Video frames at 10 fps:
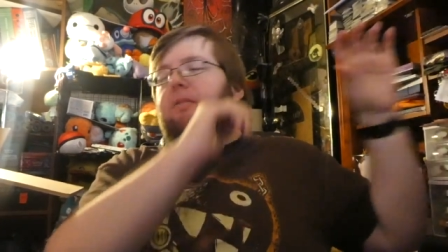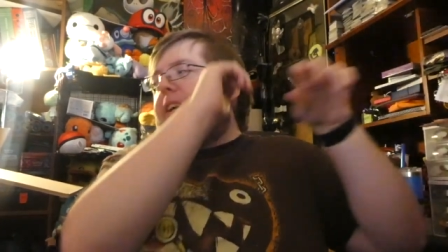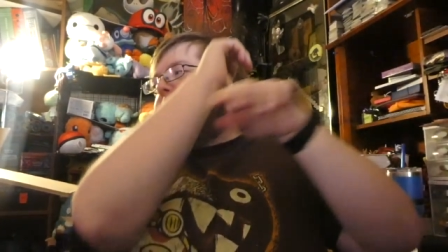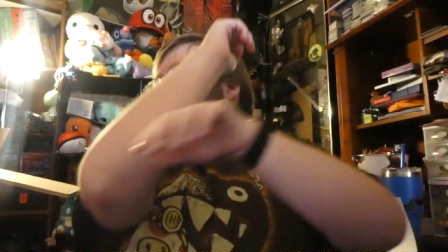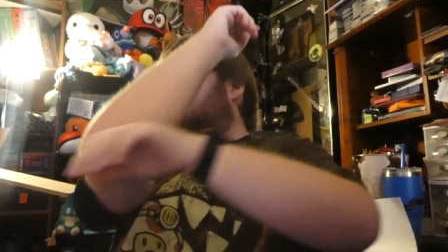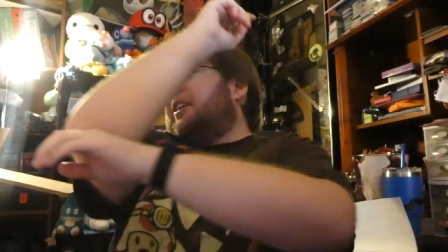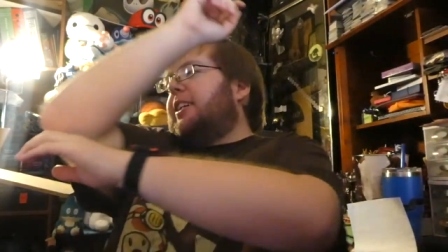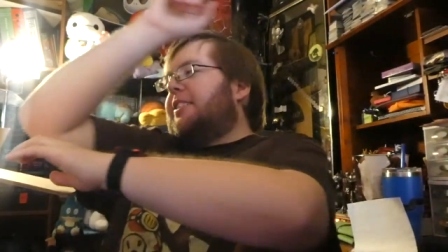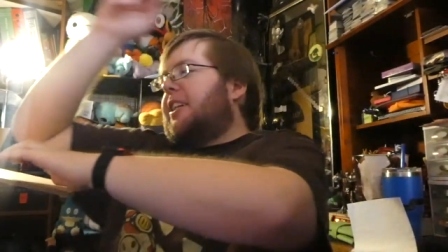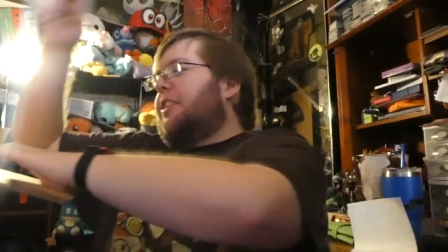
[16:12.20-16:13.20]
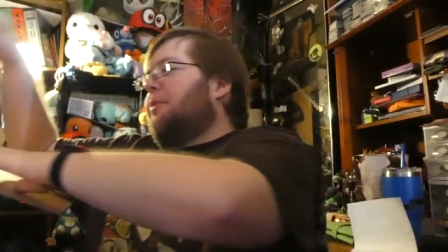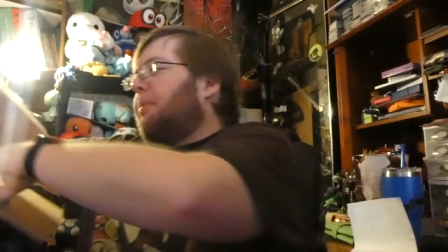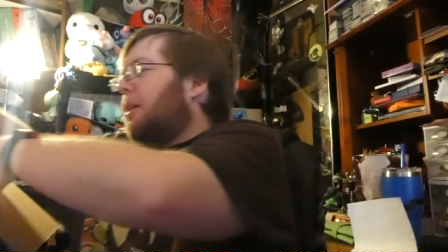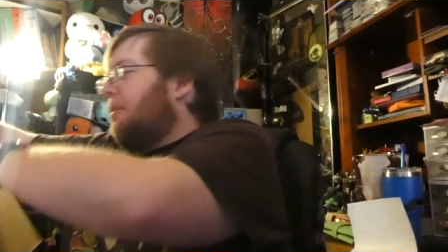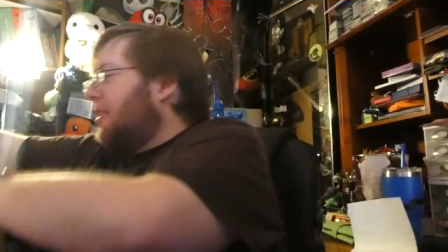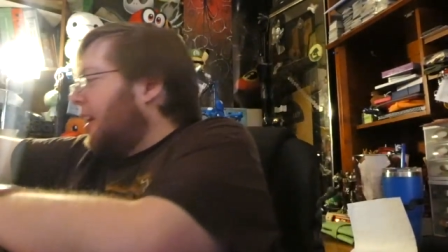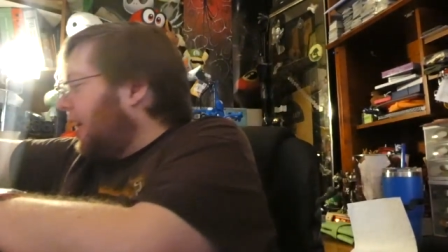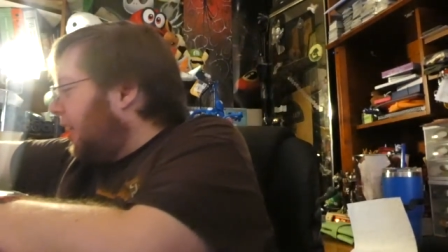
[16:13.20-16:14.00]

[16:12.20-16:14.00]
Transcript: right here. Very excited to play with that.